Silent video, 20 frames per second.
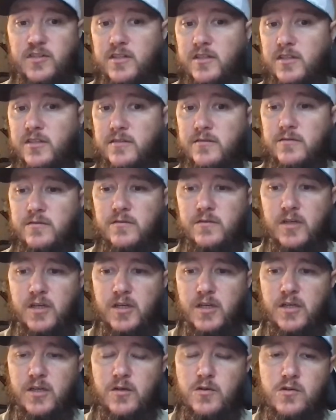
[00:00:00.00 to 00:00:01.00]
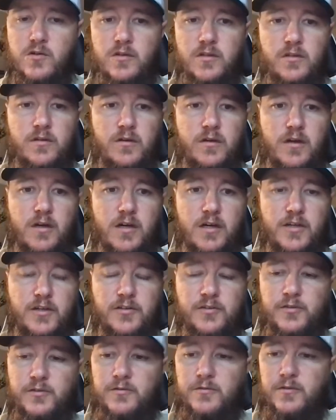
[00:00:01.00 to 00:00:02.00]
on
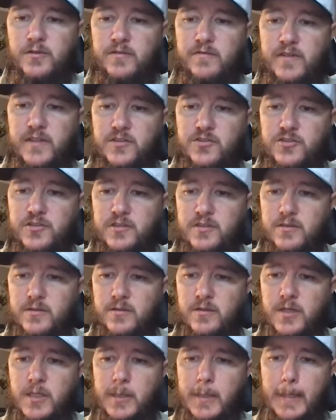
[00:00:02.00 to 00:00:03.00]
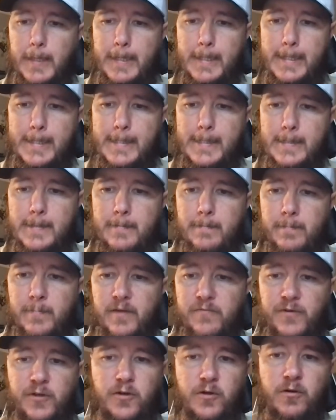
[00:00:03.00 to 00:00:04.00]
your new adventure.
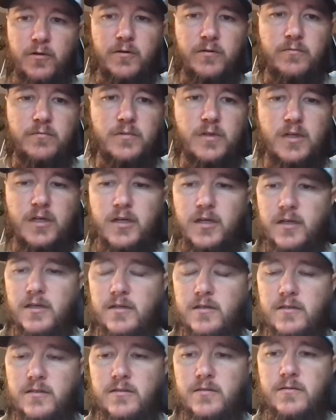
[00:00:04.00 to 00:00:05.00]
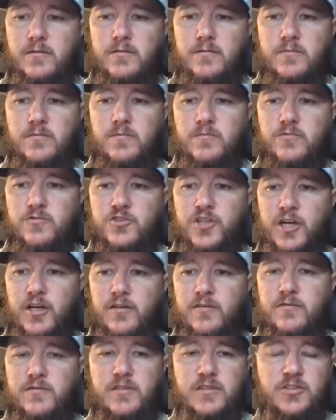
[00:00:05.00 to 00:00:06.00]
If you don't
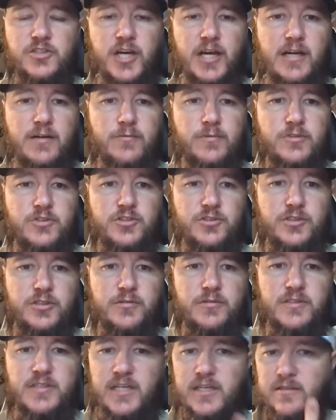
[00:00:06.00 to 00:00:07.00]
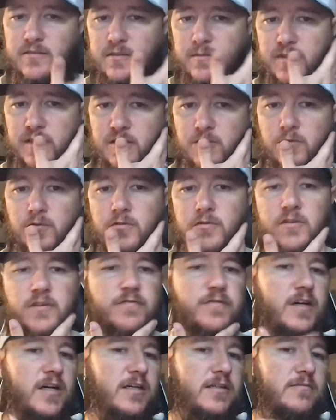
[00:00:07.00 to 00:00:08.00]
share in the chat what you're doing now, that'd be cool.
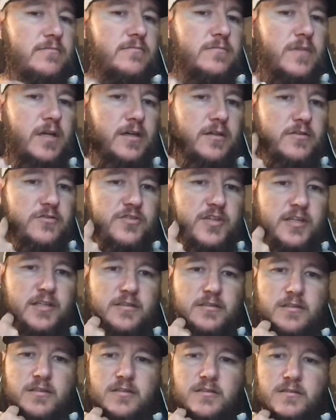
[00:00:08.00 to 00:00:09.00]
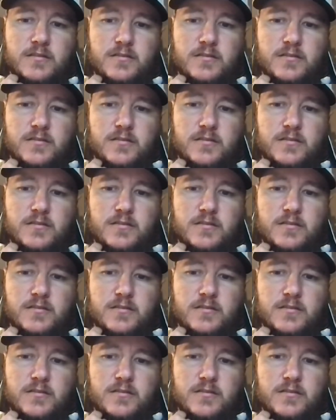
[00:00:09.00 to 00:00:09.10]
If not, I understand.